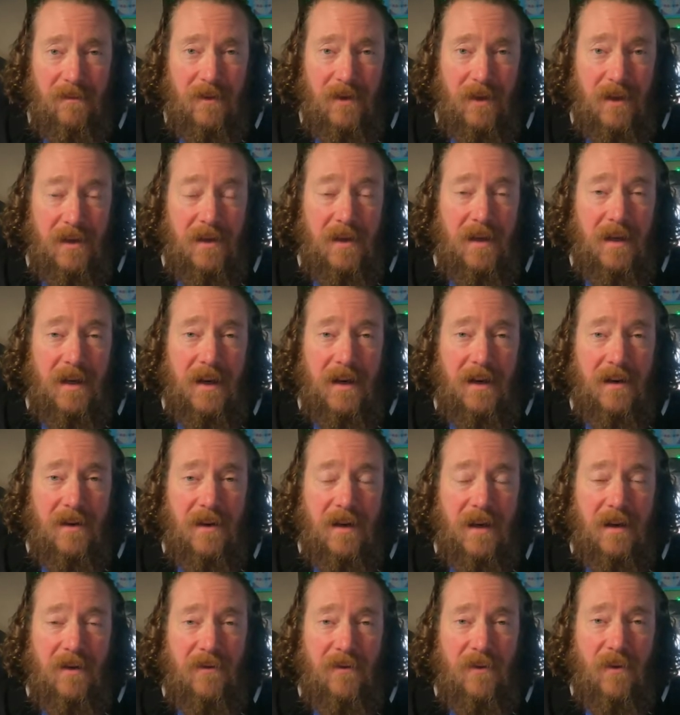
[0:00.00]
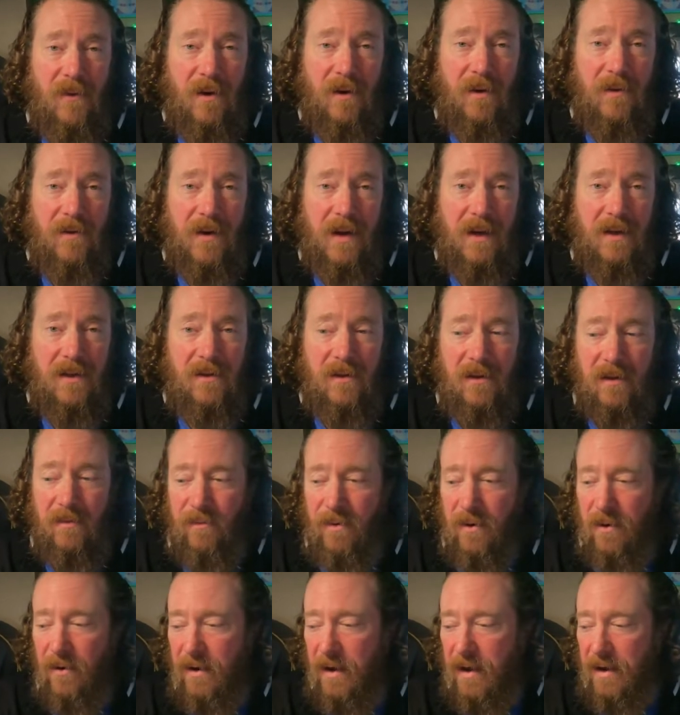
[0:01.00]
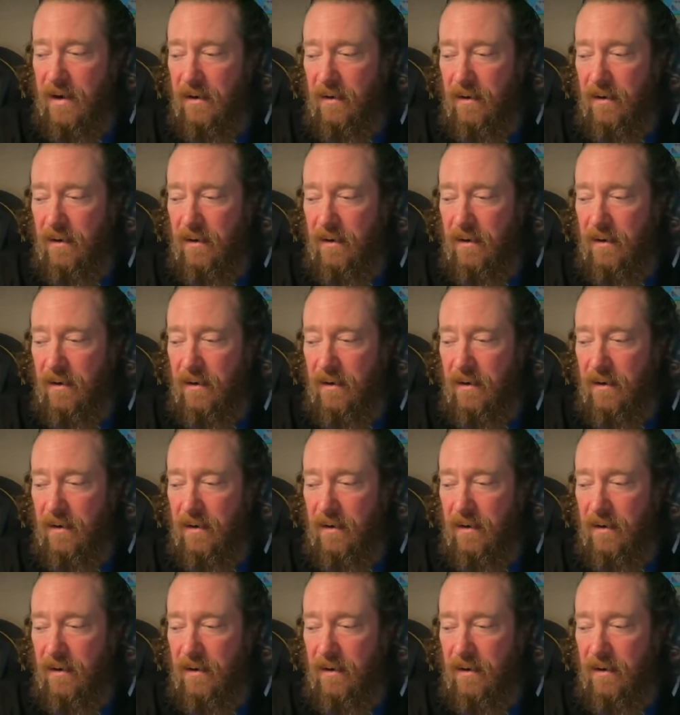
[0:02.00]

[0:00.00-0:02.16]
just today on day 4, we've actually broke out